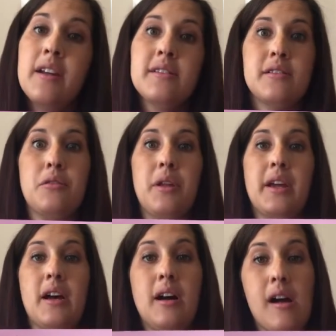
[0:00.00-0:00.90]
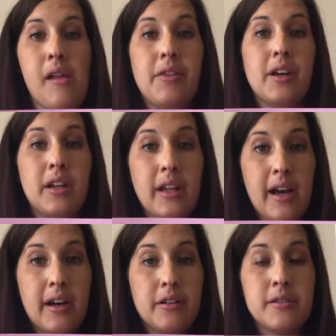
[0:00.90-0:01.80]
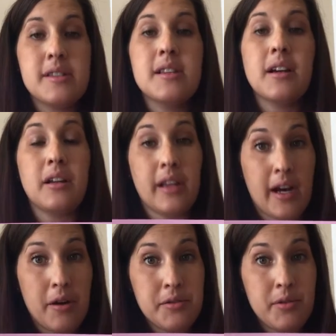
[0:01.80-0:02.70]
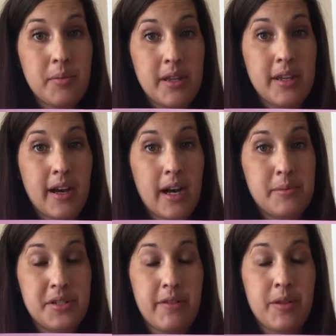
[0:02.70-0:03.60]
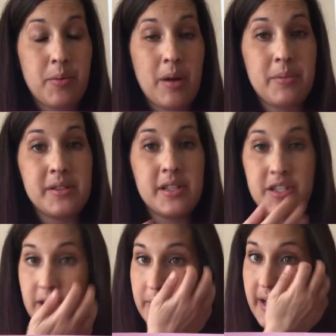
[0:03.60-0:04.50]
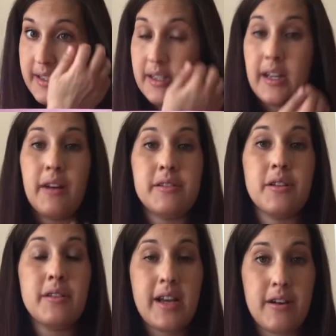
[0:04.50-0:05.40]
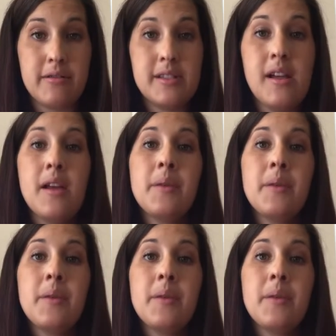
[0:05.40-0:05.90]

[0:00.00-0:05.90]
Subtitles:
So like on the clouds, clouds would be the object of the preposition because clouds are nouns.